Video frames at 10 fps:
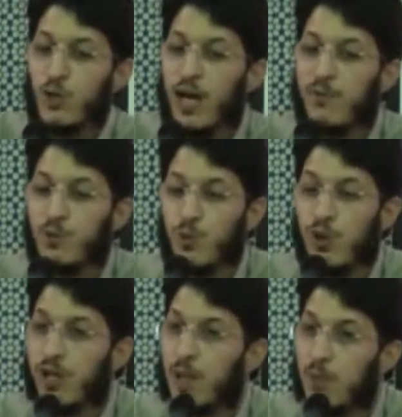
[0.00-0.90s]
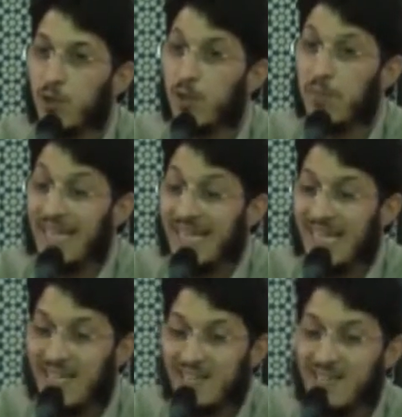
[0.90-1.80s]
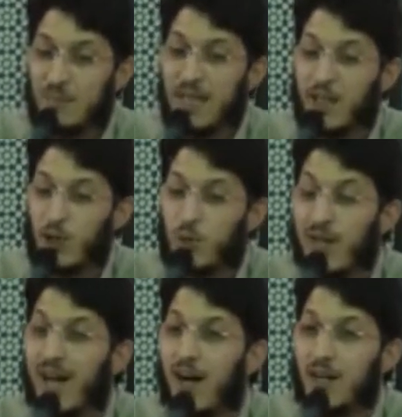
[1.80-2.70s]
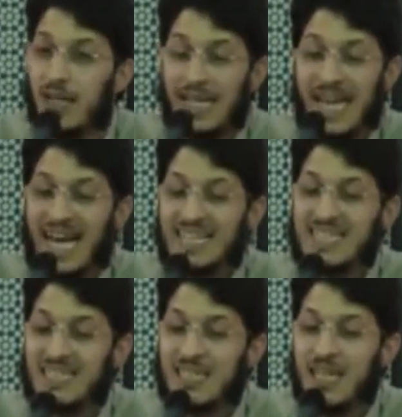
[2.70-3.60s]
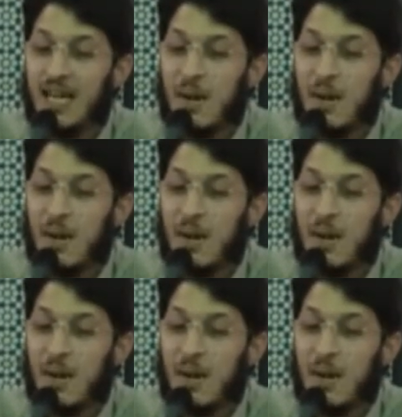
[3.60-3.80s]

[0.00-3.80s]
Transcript: you have to worry about the Middle East, because we are the last